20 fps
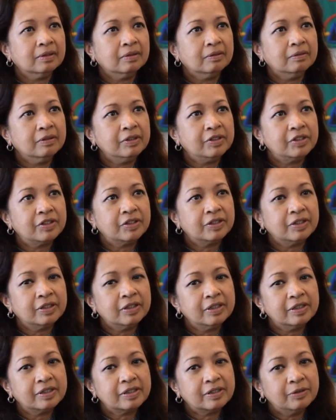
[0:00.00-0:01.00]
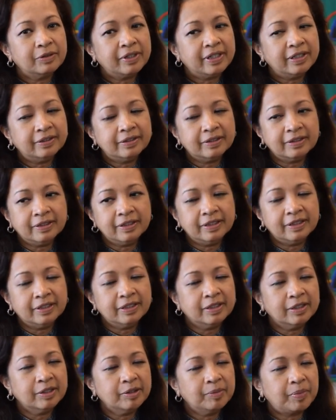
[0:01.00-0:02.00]
which is located in
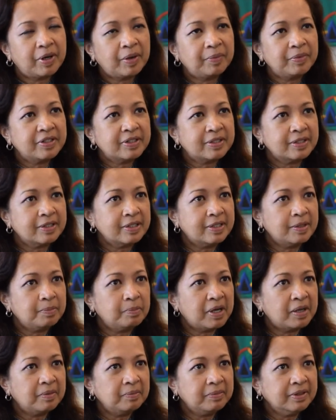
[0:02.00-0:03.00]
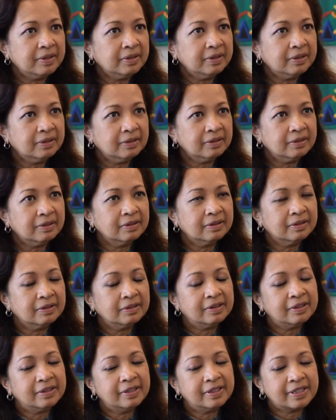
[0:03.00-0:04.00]
the Prime Minister's Department,
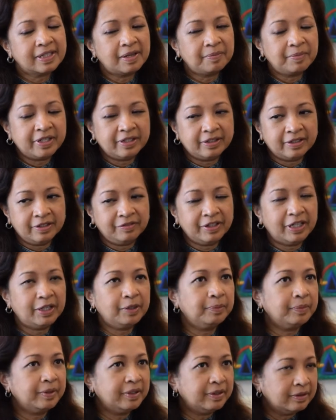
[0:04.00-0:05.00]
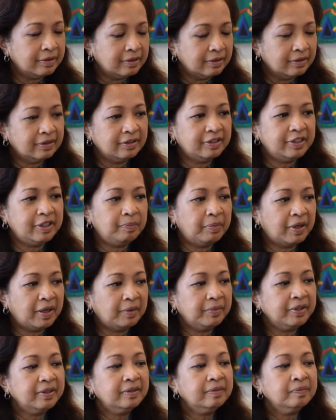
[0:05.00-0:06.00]
Islamic Development
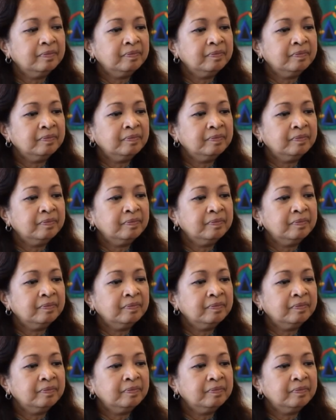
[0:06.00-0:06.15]
Department.